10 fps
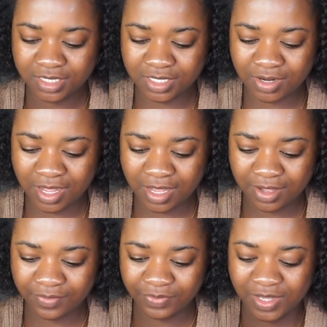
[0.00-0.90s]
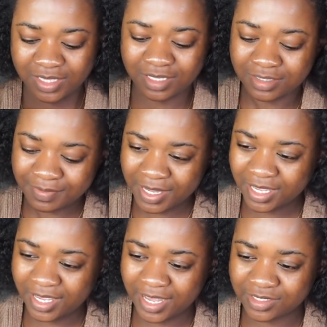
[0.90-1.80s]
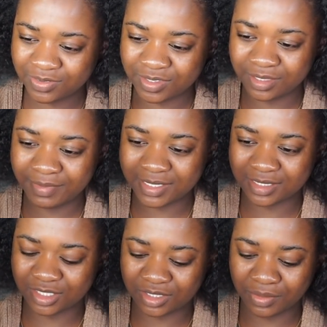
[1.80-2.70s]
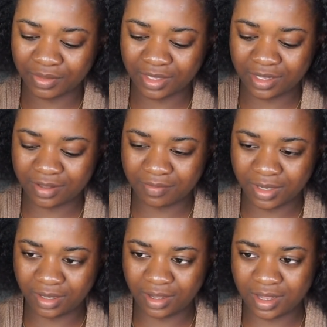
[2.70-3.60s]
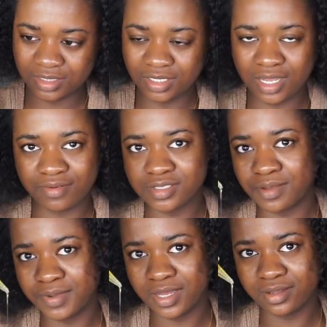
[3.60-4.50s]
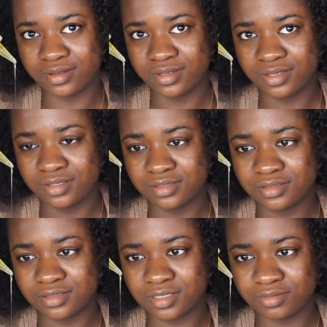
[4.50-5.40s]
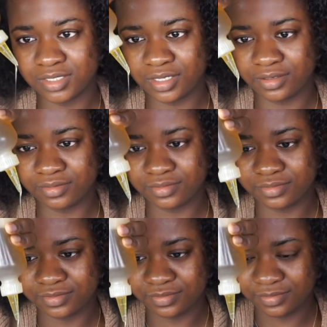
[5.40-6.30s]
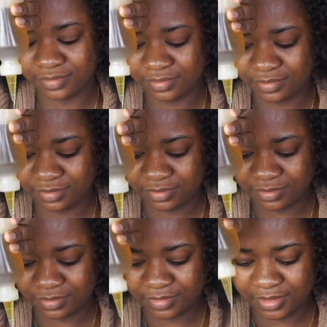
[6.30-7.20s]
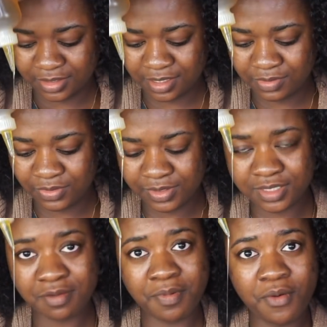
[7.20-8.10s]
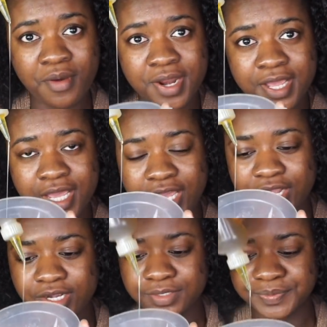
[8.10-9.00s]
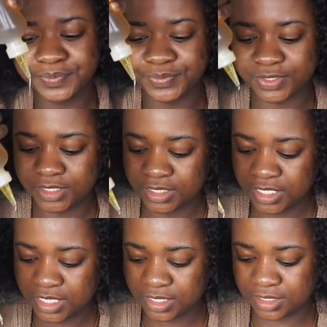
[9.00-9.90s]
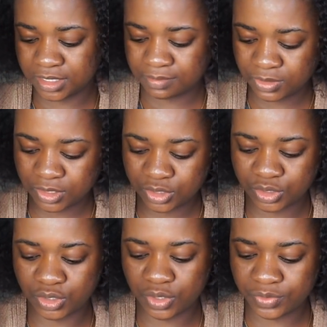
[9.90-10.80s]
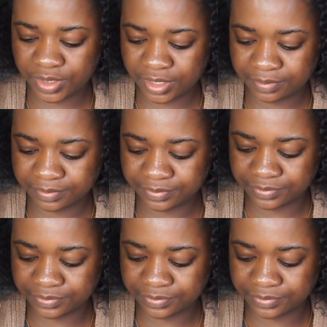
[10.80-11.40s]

So now, the Jamaican castor oil makes it so thick. Oh my gosh, look how it's coming out. So slow. So I'm going to pour it in here. And so I'm going to stir it up.